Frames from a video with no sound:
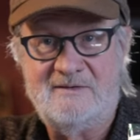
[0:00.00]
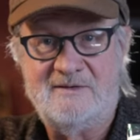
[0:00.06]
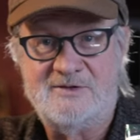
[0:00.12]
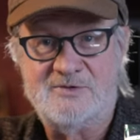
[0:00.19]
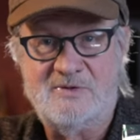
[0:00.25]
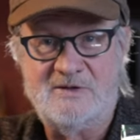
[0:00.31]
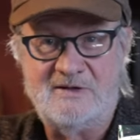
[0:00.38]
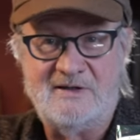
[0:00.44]

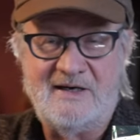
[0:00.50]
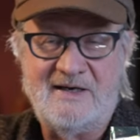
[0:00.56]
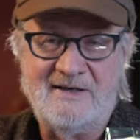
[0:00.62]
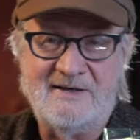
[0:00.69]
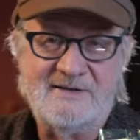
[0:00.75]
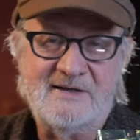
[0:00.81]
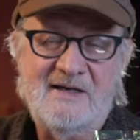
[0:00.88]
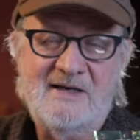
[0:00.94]
It's really,
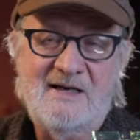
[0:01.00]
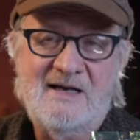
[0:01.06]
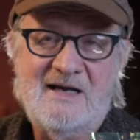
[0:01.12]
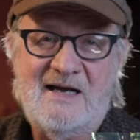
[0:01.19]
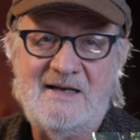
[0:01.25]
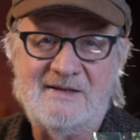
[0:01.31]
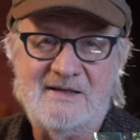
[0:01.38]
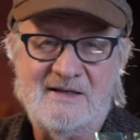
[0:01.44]
and it,
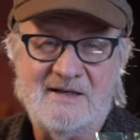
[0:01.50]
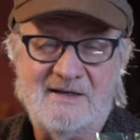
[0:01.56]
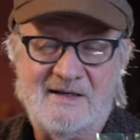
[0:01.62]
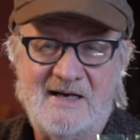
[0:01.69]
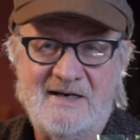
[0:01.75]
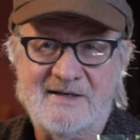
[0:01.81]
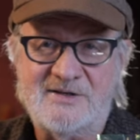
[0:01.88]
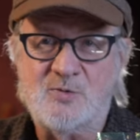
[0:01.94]
I think
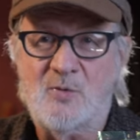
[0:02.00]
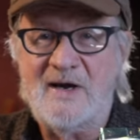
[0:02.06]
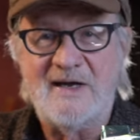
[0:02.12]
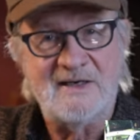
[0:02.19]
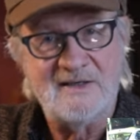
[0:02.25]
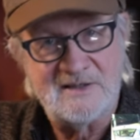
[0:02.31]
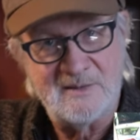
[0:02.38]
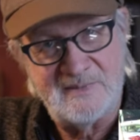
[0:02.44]
again, it's
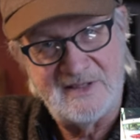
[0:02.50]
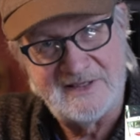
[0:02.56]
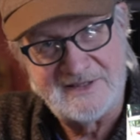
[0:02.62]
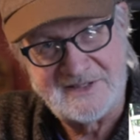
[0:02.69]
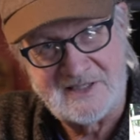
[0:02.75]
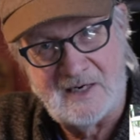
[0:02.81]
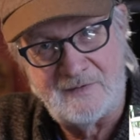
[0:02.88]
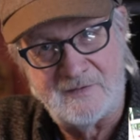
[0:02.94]
waiting to be
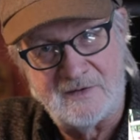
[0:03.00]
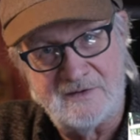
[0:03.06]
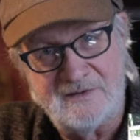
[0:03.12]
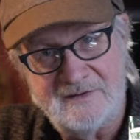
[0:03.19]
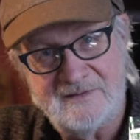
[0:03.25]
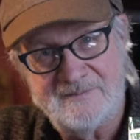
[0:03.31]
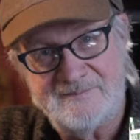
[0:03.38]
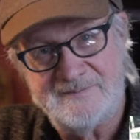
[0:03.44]

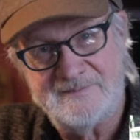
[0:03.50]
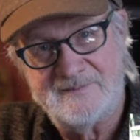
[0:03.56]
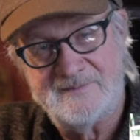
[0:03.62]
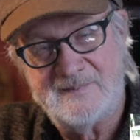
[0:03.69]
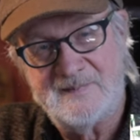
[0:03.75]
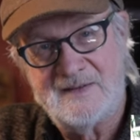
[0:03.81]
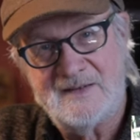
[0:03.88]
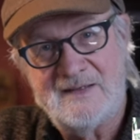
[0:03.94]
discovered
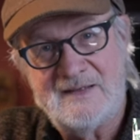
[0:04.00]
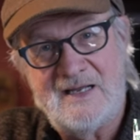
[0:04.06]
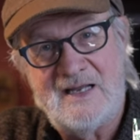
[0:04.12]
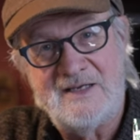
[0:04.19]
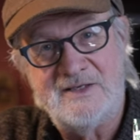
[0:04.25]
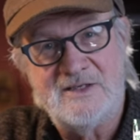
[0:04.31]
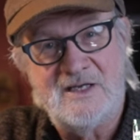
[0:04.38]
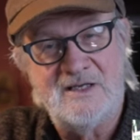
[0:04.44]

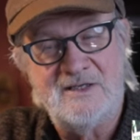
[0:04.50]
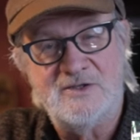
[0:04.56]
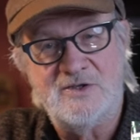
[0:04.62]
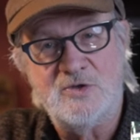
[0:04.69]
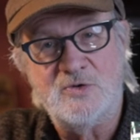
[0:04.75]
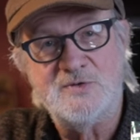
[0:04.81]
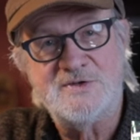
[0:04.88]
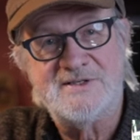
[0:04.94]
and, and
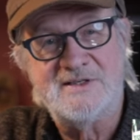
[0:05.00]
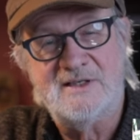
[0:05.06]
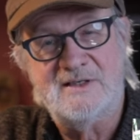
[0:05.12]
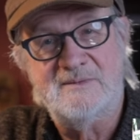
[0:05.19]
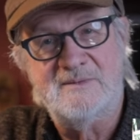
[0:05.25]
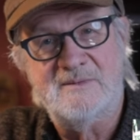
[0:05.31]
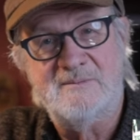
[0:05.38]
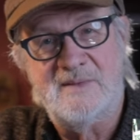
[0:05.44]
used
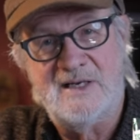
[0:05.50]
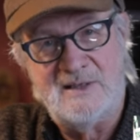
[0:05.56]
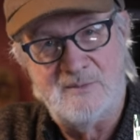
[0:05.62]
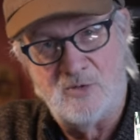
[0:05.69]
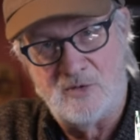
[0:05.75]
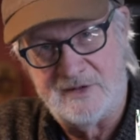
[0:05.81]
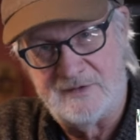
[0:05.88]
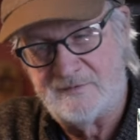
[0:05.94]
in many
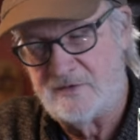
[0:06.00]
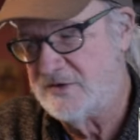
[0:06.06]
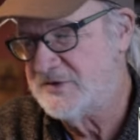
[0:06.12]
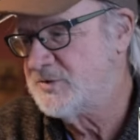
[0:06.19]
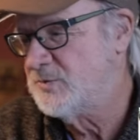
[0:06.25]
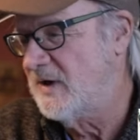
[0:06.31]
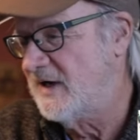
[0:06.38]
more diverse